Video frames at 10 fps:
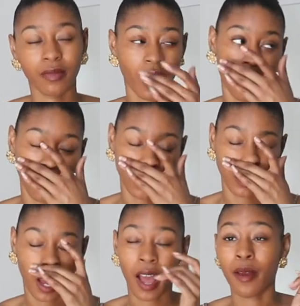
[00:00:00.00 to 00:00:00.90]

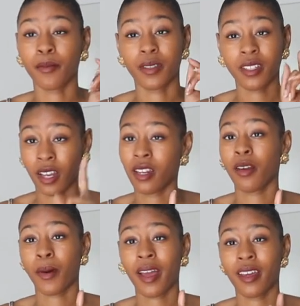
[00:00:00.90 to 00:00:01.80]
And I am
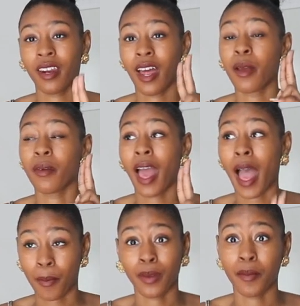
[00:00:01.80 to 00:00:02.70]
standing by it and I am
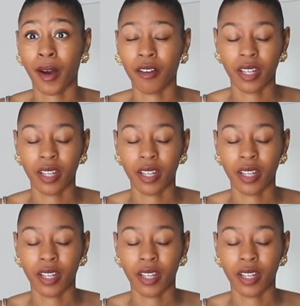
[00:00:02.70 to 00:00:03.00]
happy about